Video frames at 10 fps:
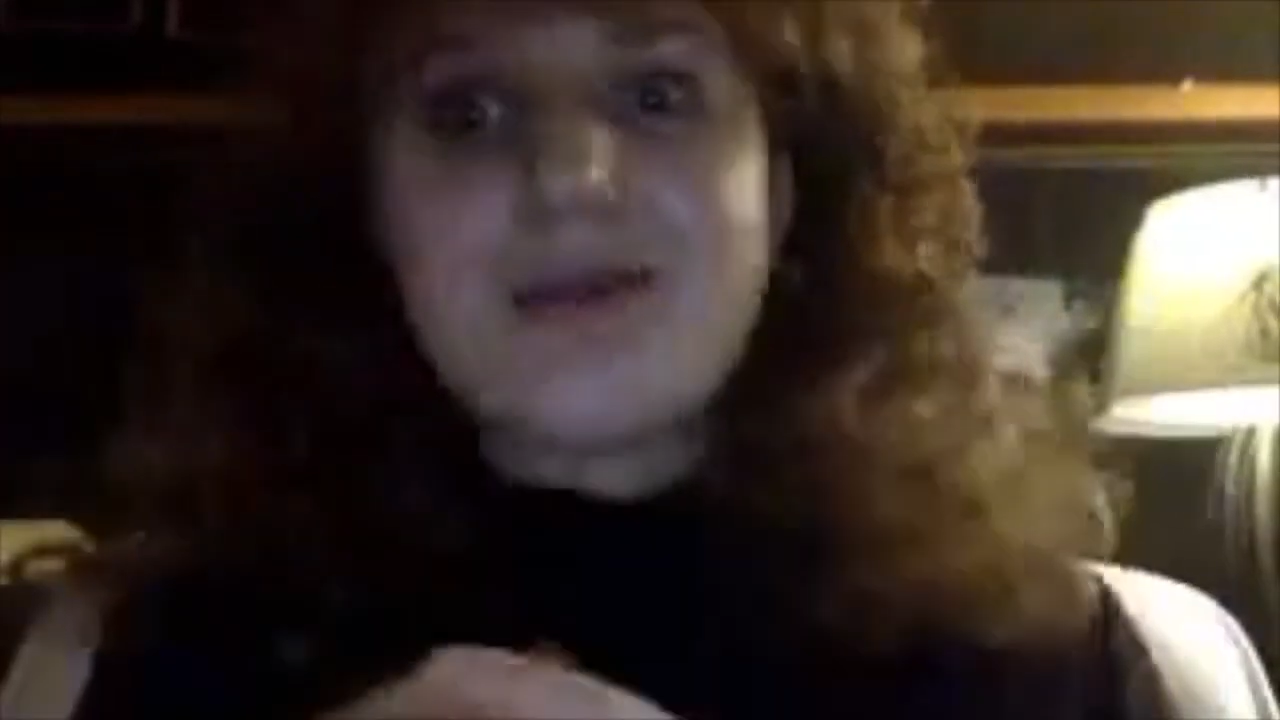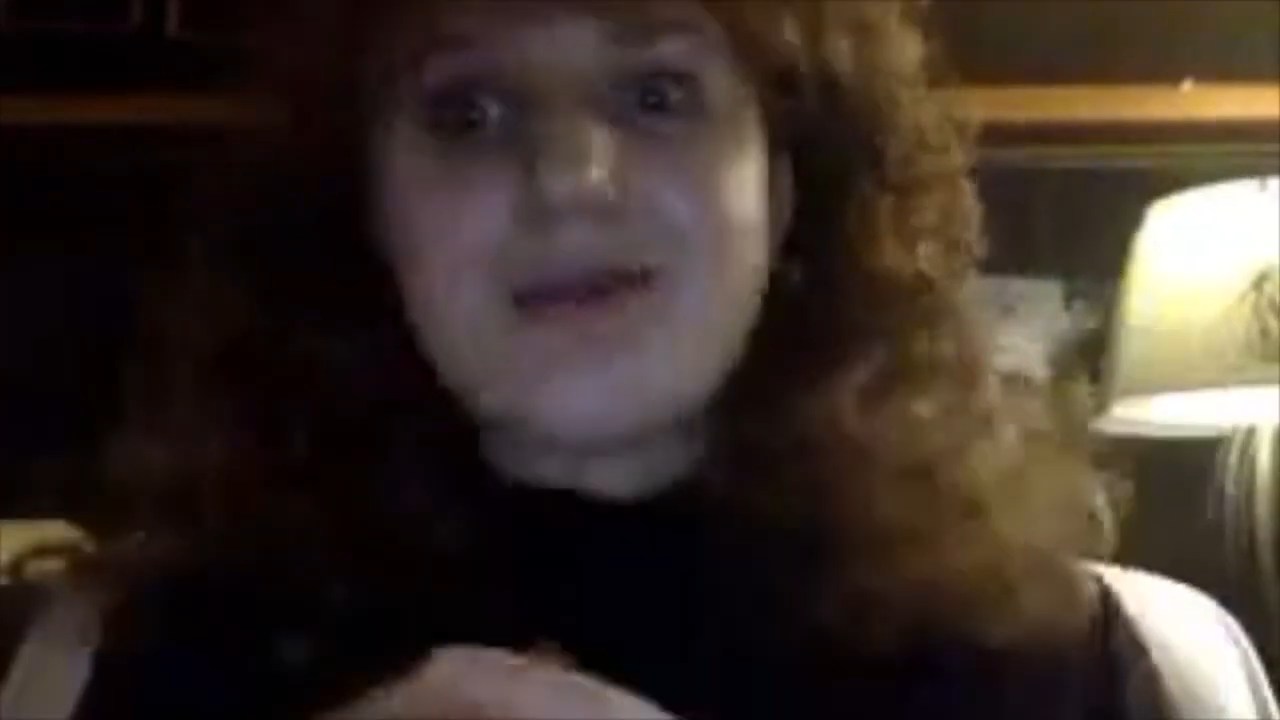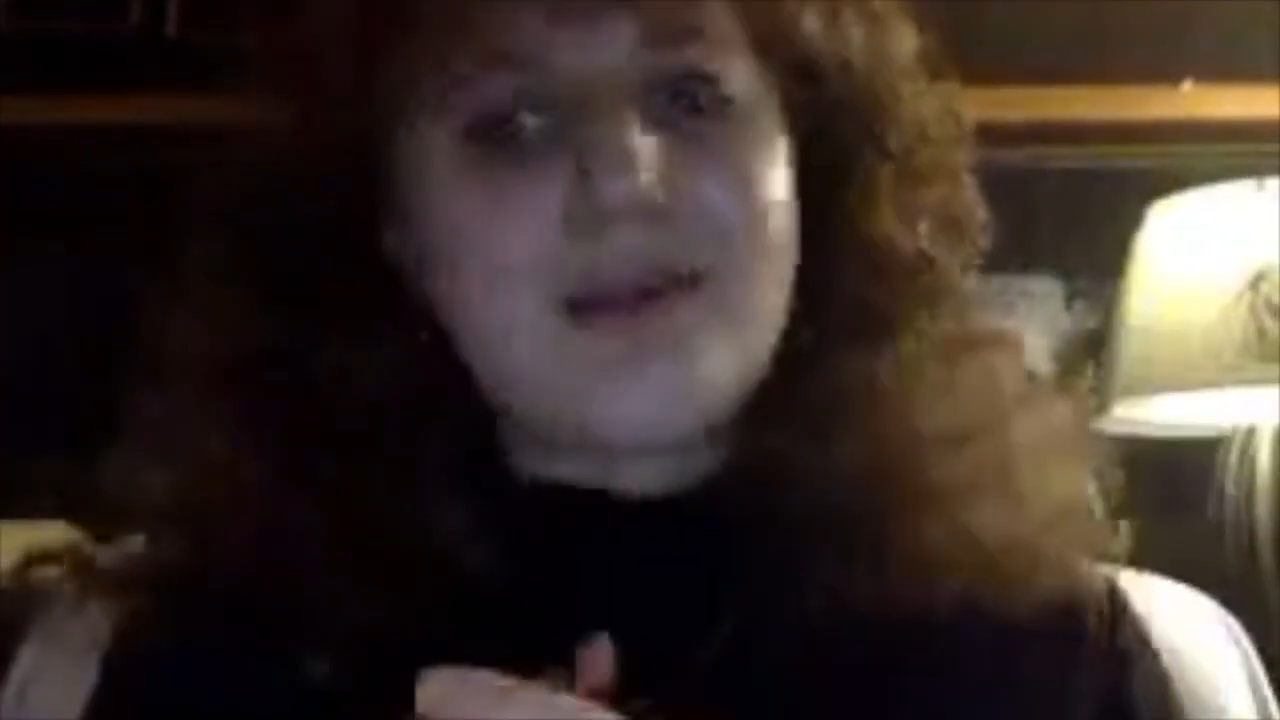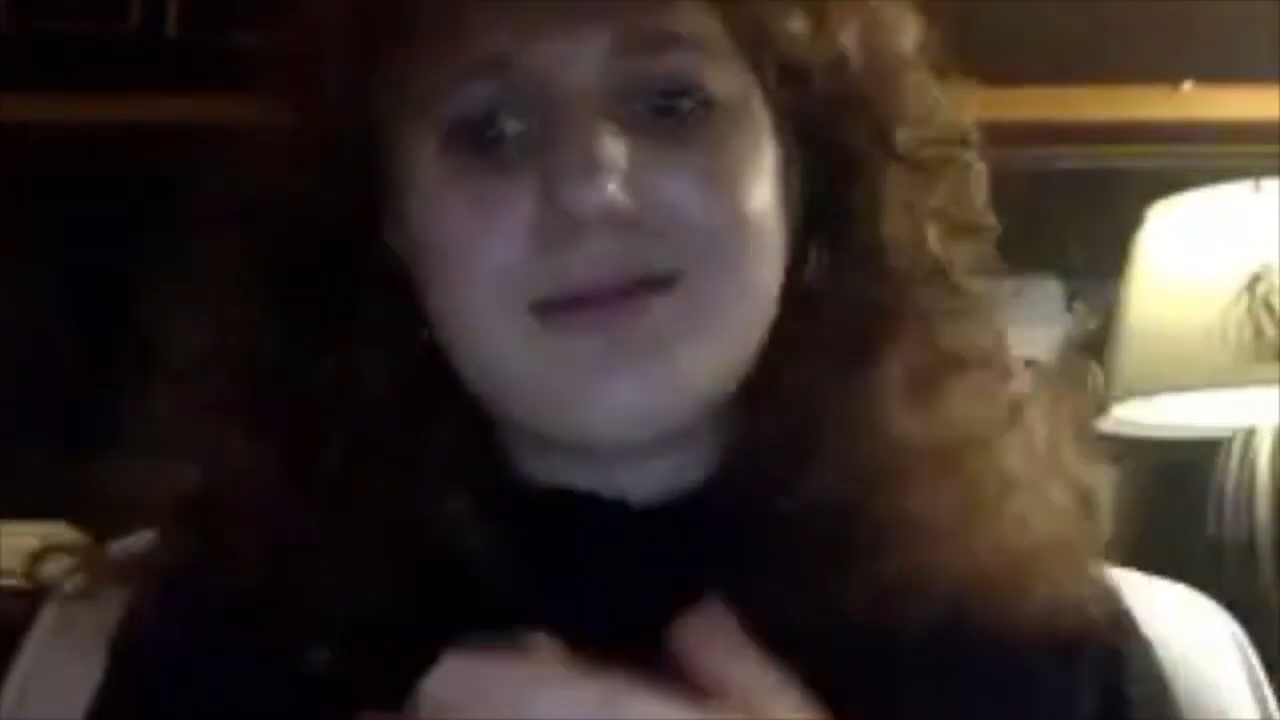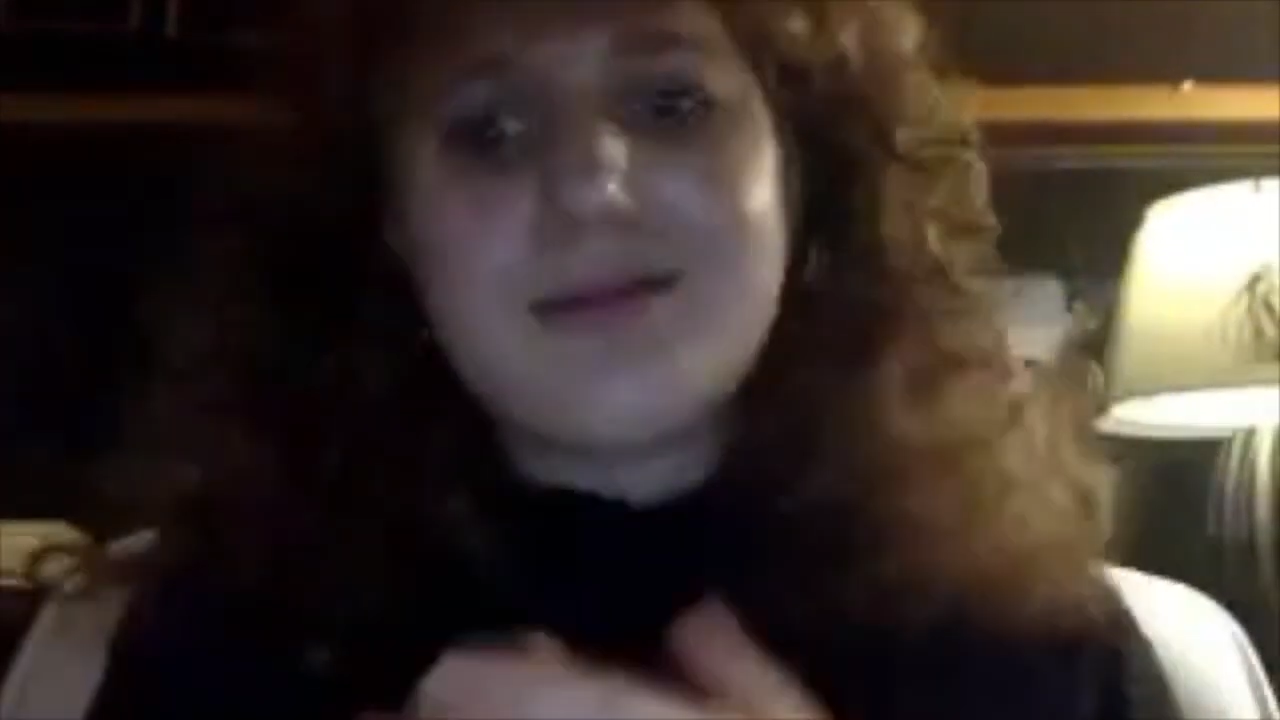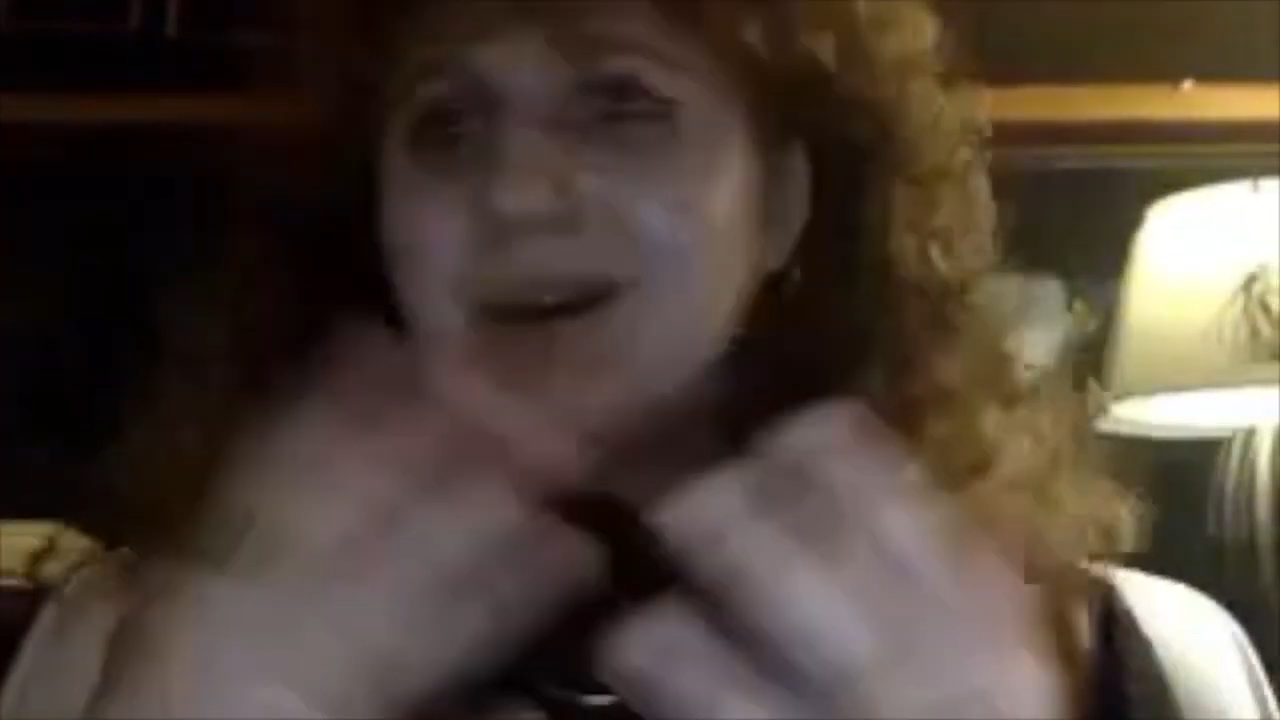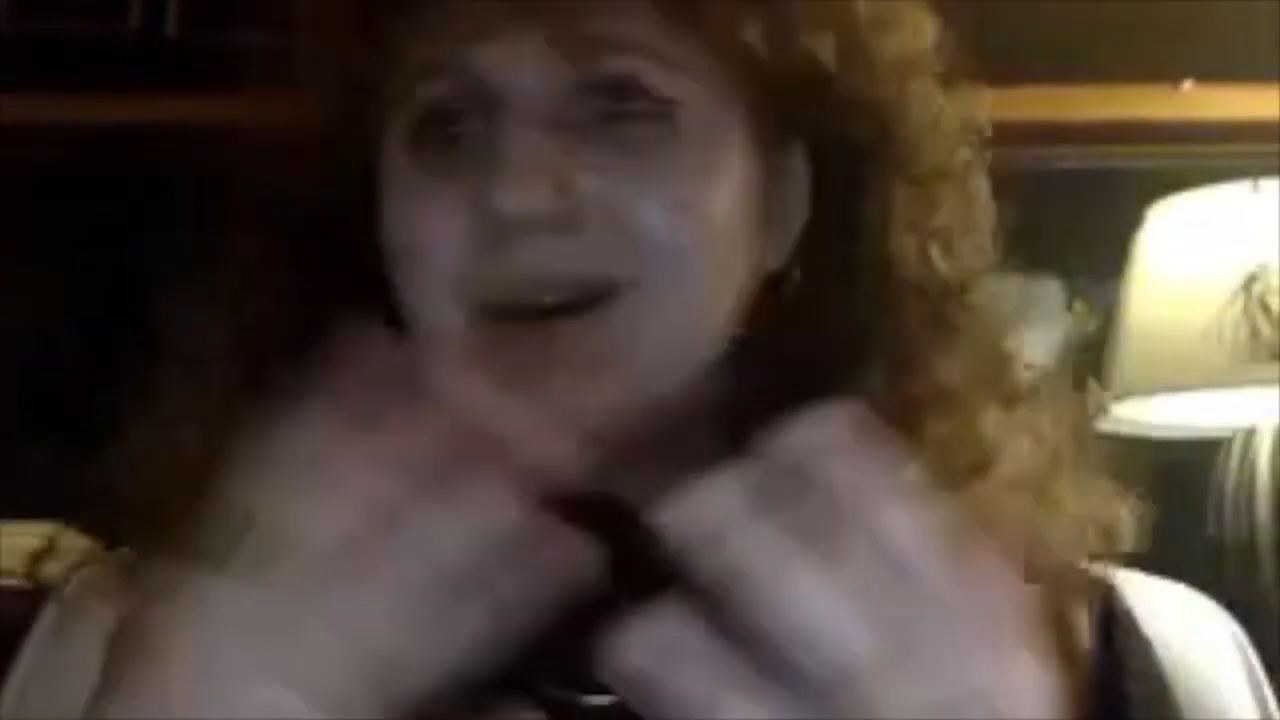like